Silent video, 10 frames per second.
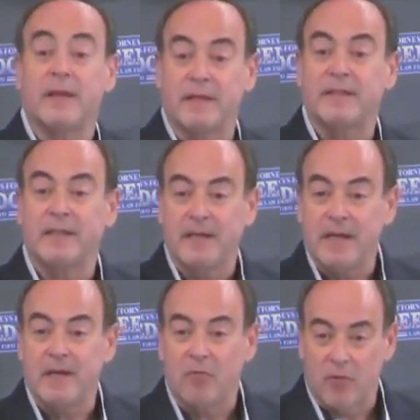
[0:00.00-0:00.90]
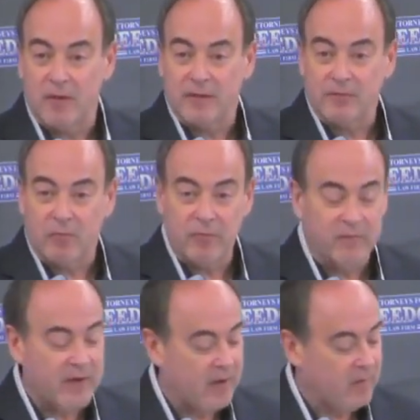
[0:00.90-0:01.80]
then the city ordinance will
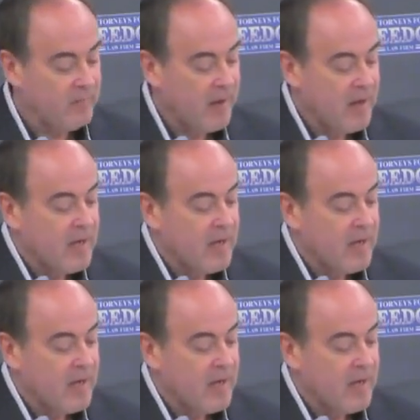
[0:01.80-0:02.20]
prevail.